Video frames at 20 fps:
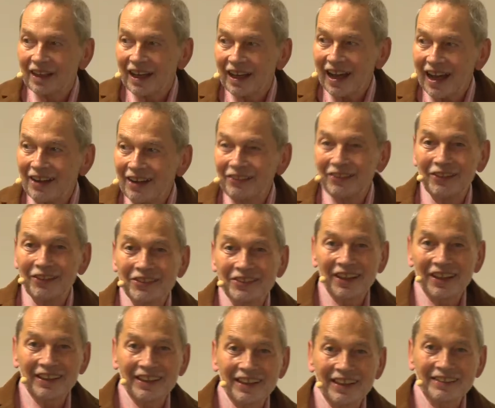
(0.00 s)
errors
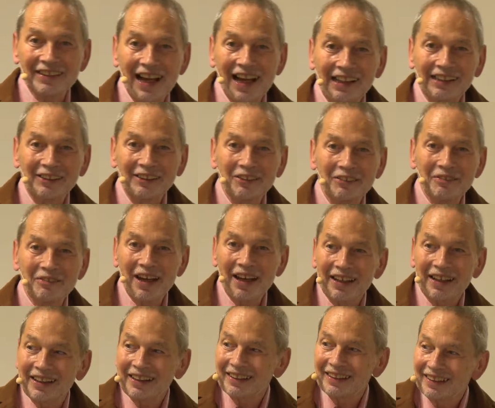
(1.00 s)
that he's likely to
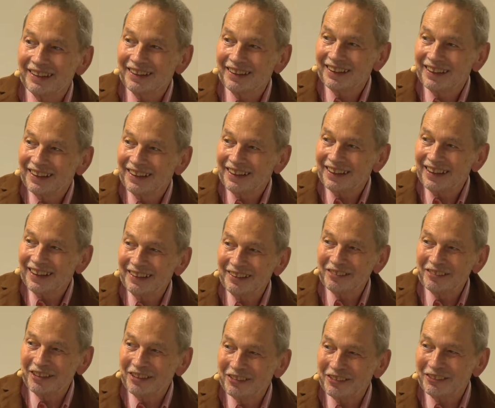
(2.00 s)
make in
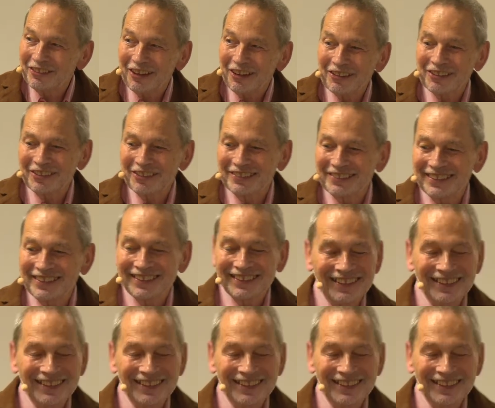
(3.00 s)
his introduction.